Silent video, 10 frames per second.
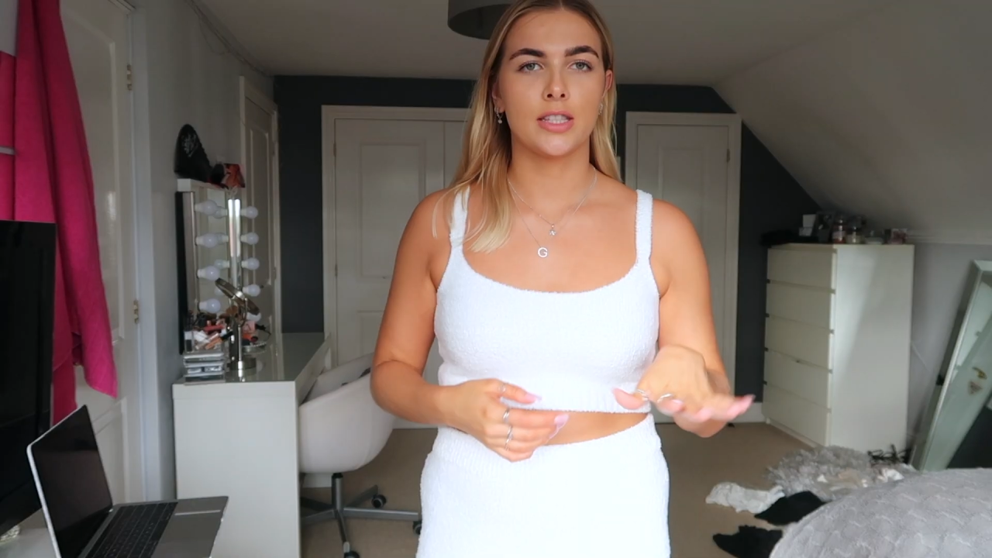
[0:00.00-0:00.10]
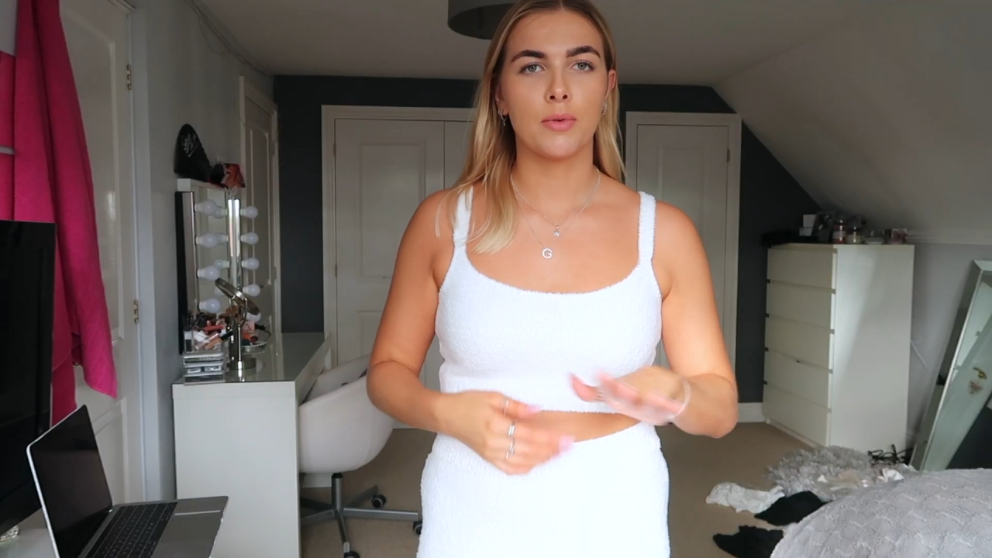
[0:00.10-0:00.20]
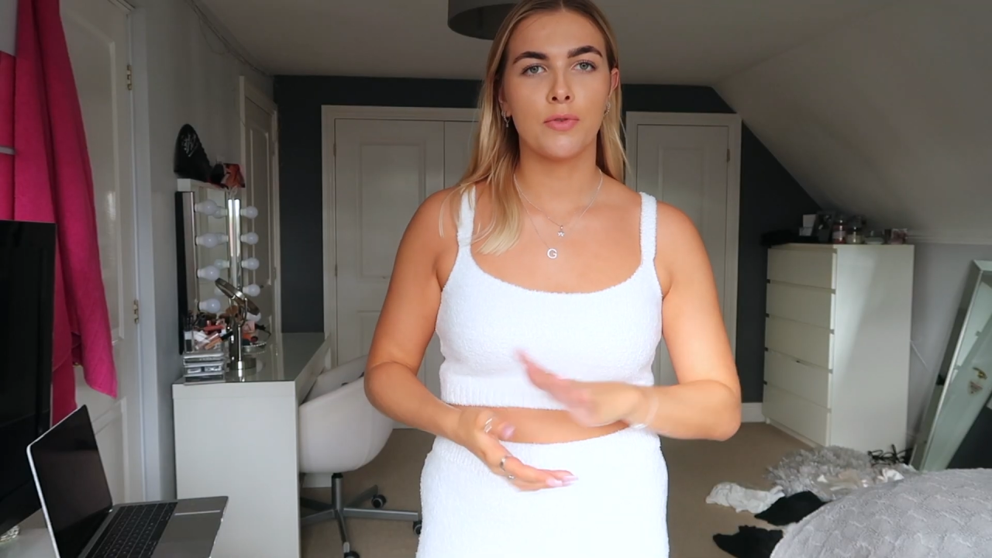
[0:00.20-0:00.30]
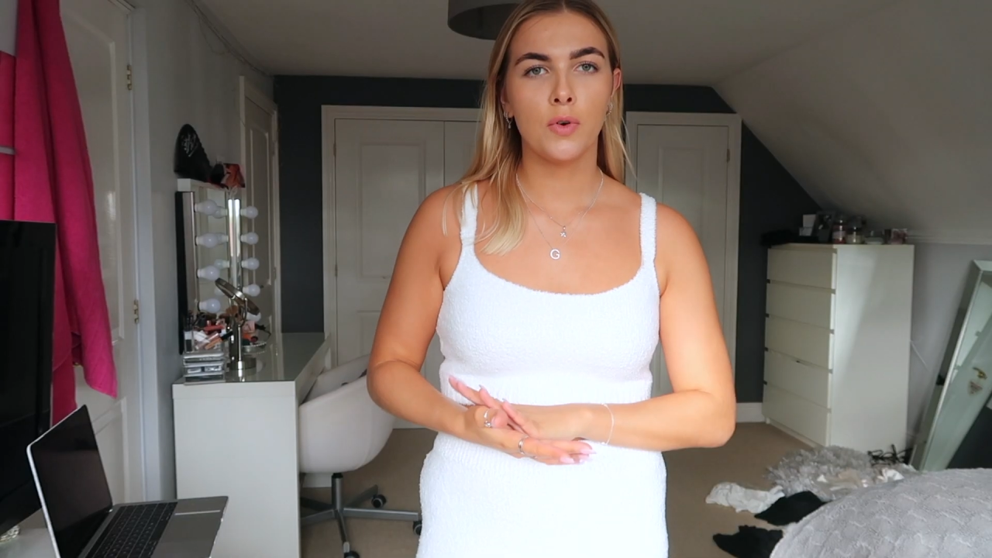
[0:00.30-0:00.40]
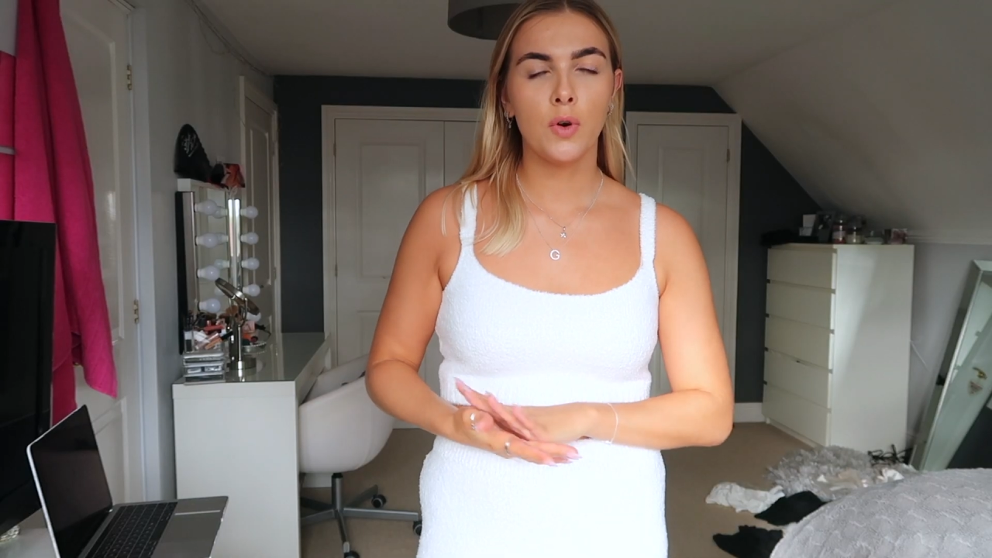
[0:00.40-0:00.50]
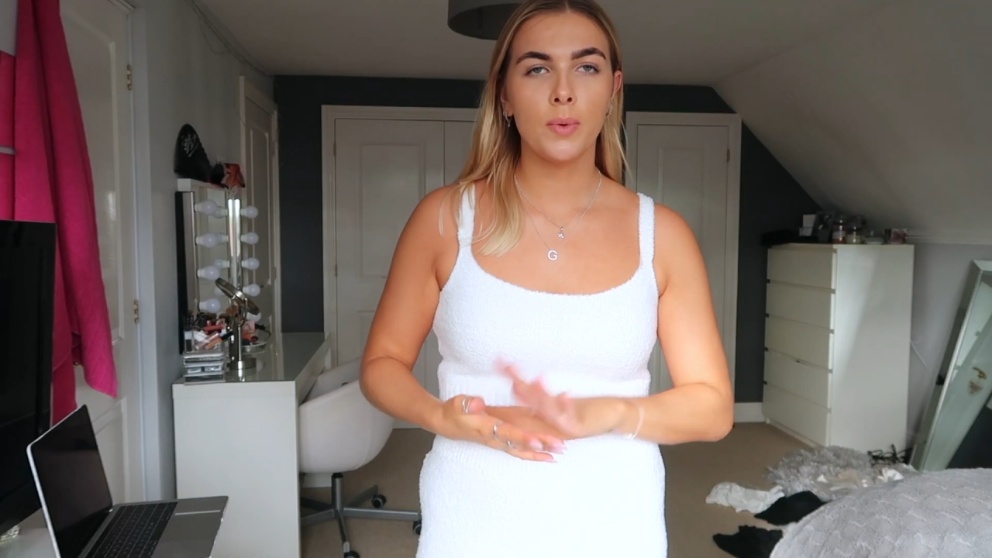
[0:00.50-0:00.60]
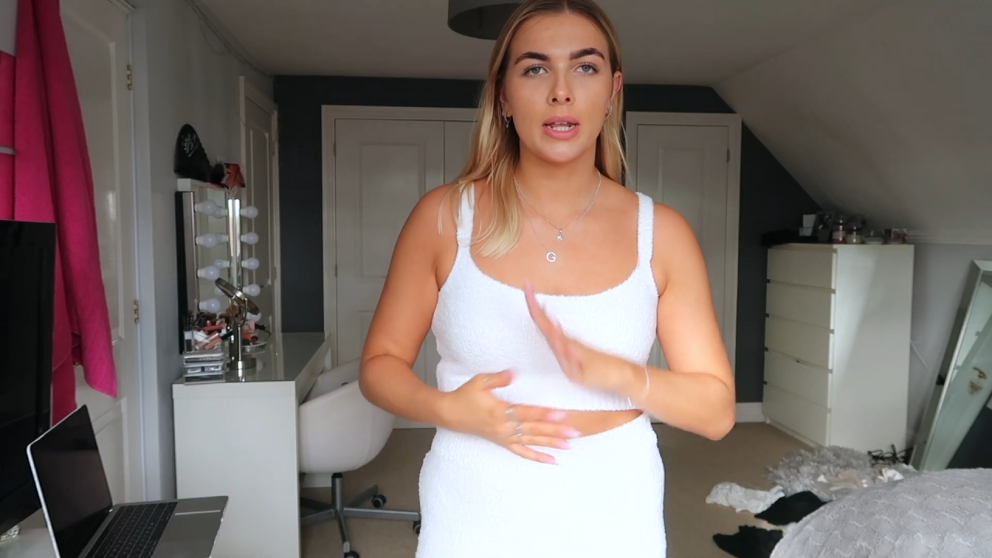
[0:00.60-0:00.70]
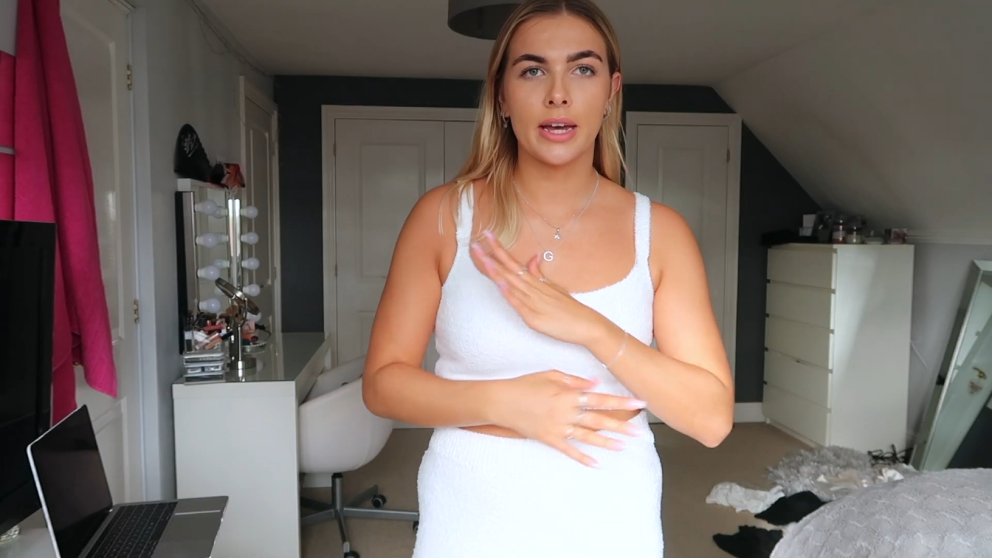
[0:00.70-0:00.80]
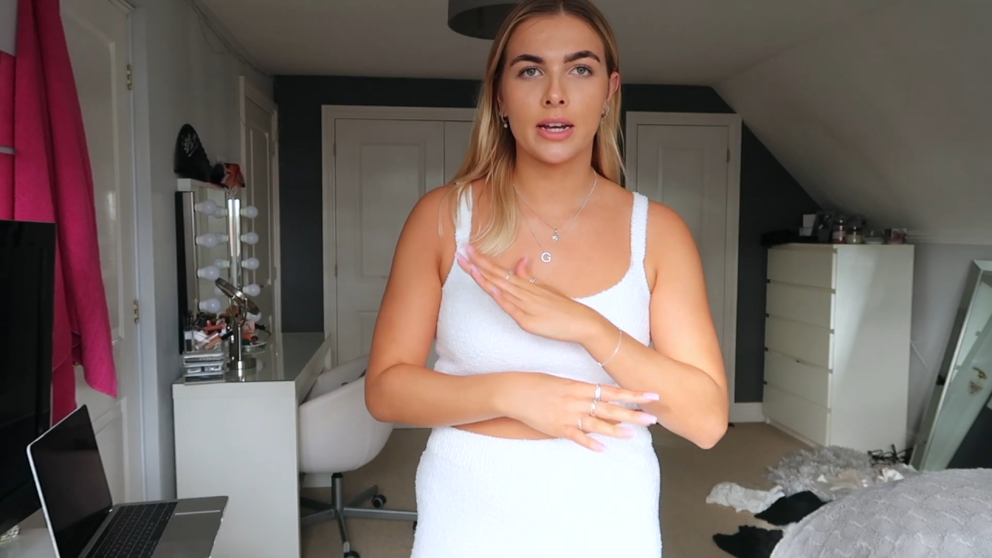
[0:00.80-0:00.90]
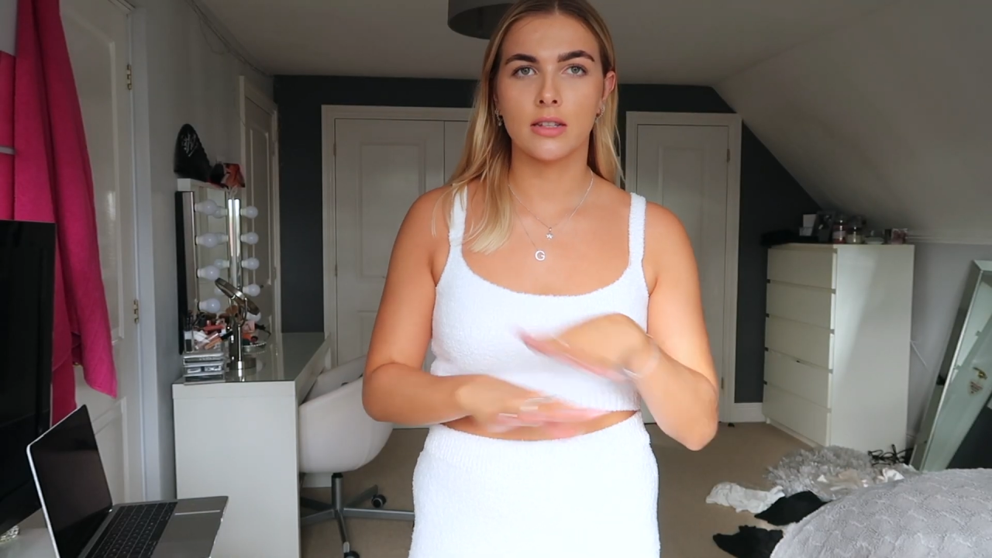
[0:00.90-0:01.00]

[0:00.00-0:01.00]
so before we